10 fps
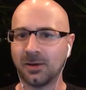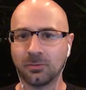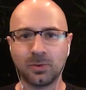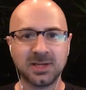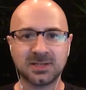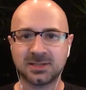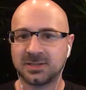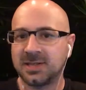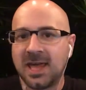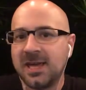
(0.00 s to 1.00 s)
we
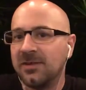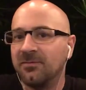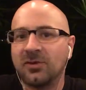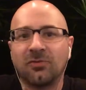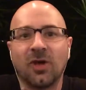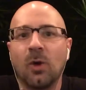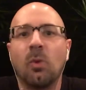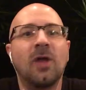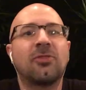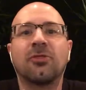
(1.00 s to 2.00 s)
saved the,
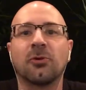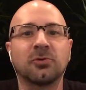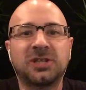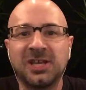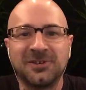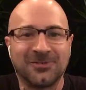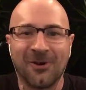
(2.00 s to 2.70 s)
$13,